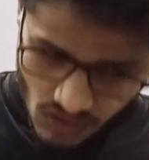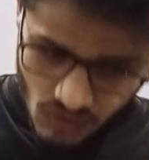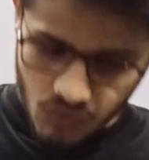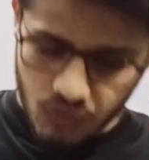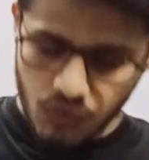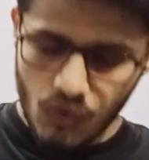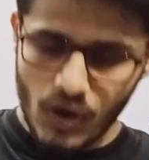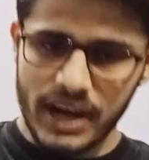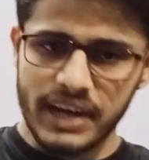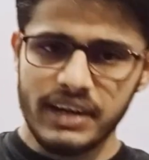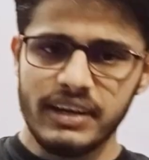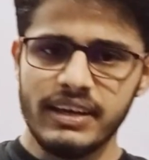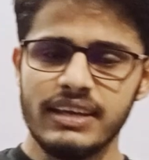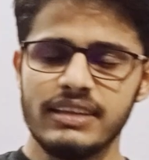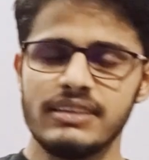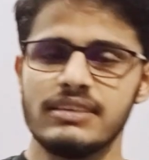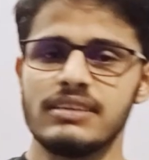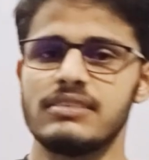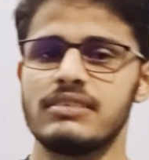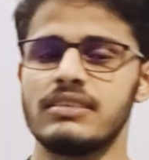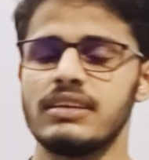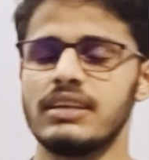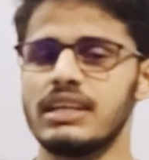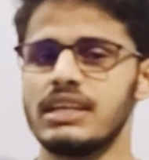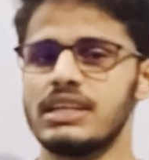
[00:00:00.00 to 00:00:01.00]
finding the
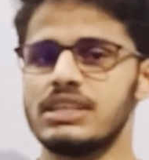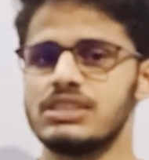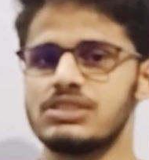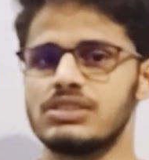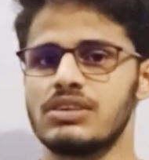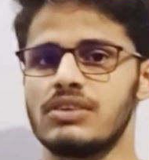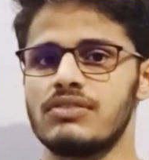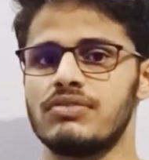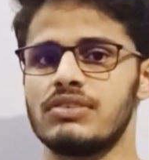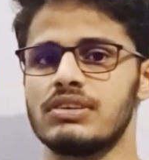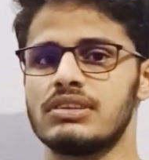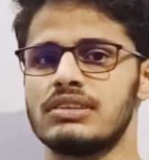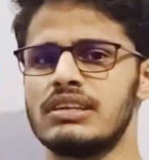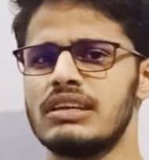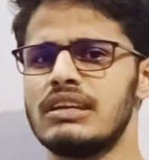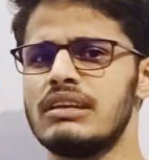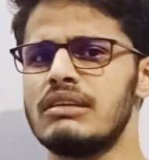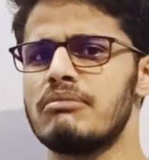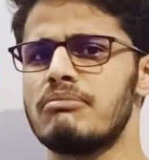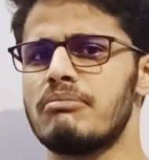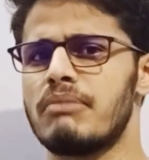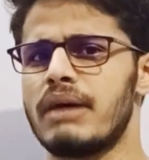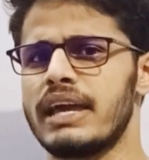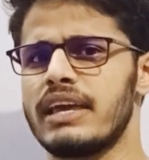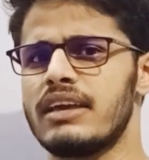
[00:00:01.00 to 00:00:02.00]
thickness of a
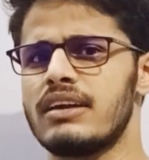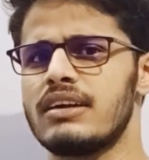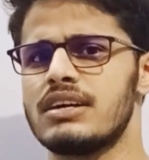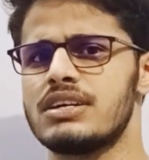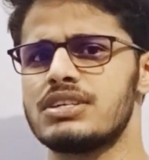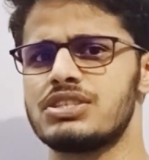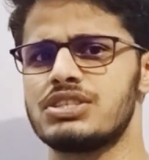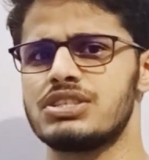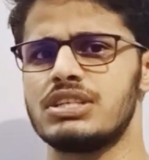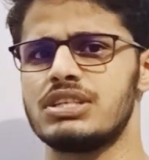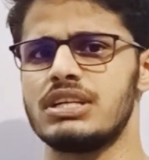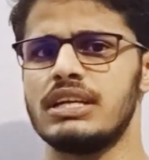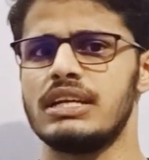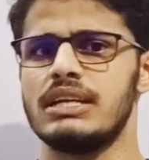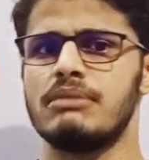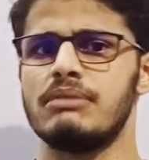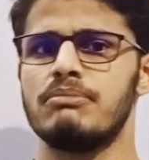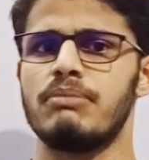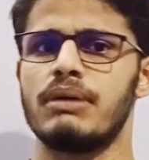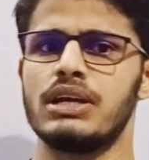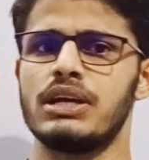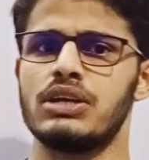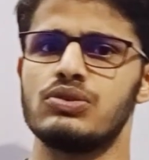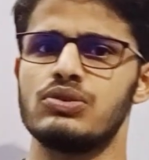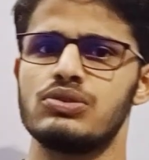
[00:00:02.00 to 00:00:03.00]
thin mica sheet
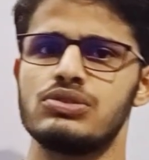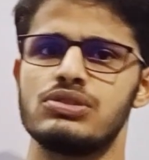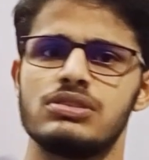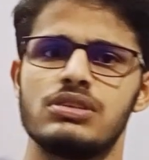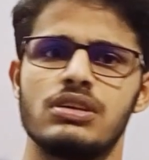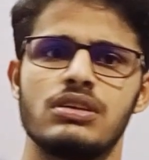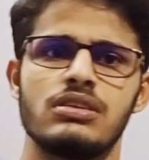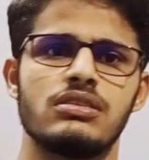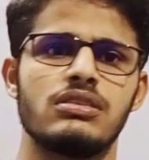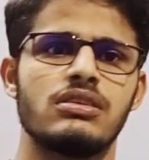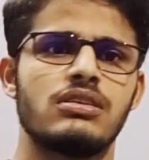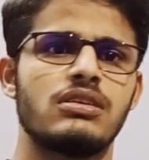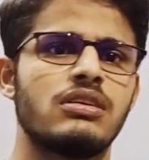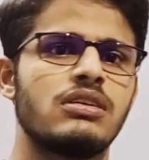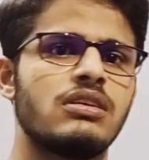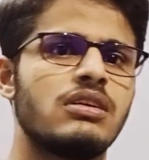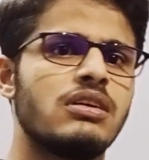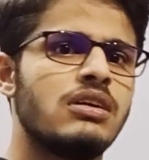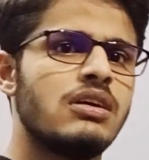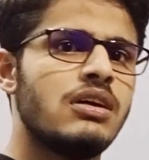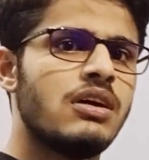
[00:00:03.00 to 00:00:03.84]
by using the